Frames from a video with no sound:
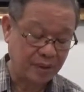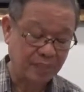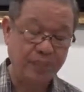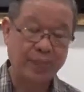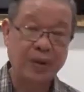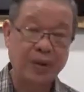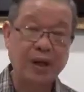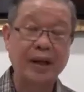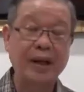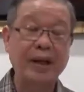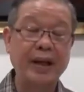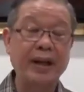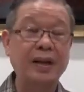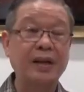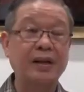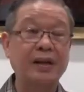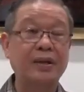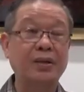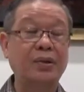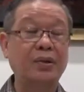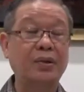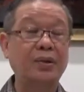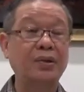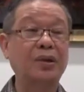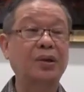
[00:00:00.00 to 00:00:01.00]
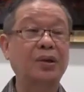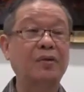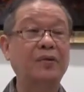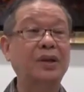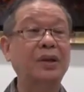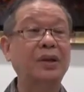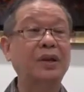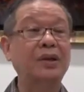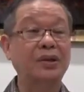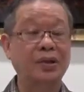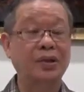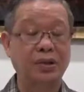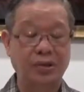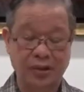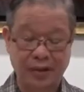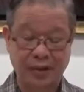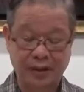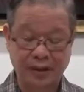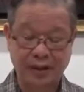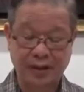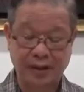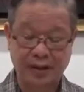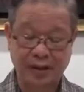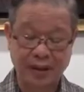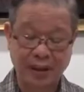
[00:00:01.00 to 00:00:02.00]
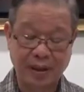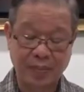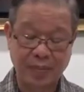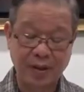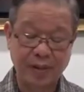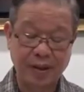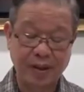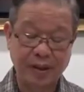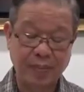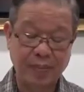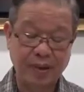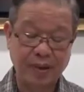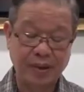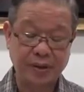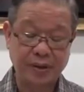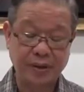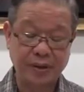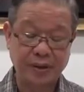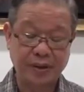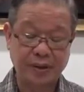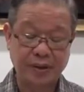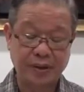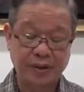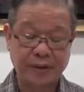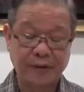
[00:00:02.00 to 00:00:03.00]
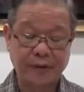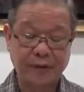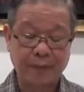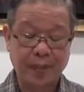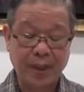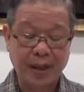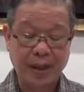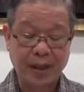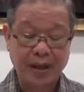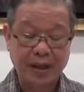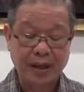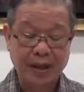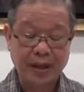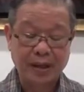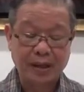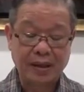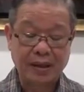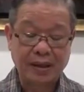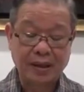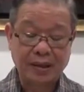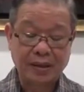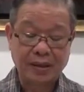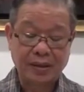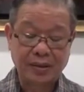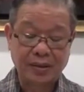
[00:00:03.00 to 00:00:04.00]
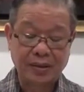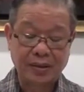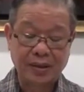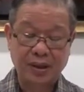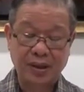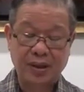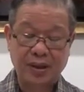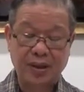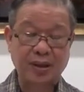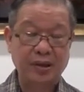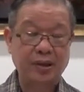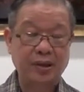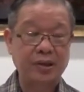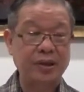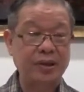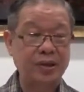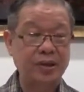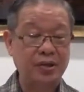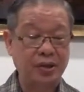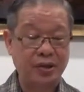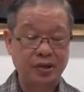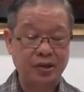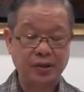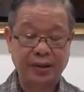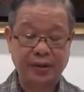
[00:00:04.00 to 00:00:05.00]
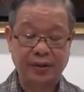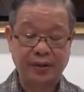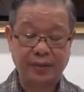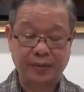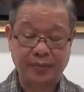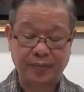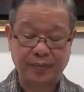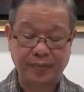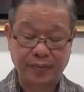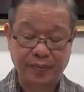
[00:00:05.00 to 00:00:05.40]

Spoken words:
playing the role of a teacher. That means temporary teacher. So this teacher is teaching.